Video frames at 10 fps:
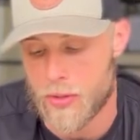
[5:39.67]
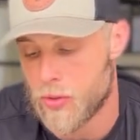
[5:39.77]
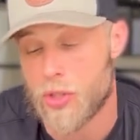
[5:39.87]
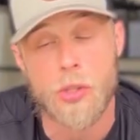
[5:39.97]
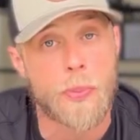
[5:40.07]
to.
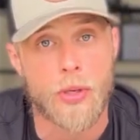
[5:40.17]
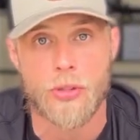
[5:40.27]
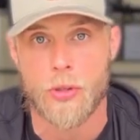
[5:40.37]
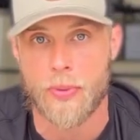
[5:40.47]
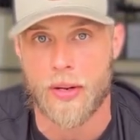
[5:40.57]
Just
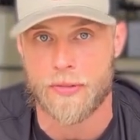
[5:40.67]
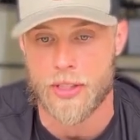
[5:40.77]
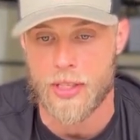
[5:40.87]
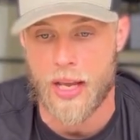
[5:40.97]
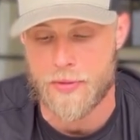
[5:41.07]
personal
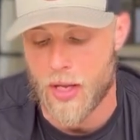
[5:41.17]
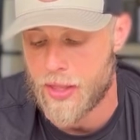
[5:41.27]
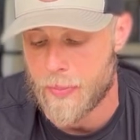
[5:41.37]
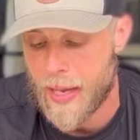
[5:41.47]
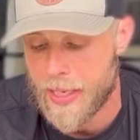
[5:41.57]
preference. I have
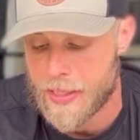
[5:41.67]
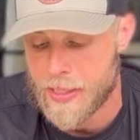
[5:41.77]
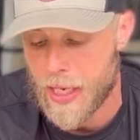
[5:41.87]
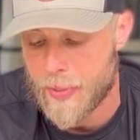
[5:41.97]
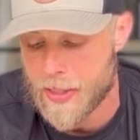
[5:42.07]
nothing bad to
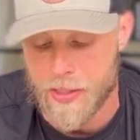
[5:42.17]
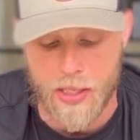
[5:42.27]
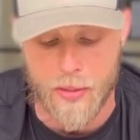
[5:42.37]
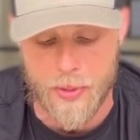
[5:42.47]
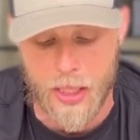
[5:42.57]
say about this
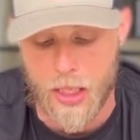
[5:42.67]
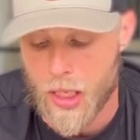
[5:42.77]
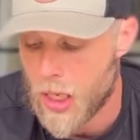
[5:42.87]
company.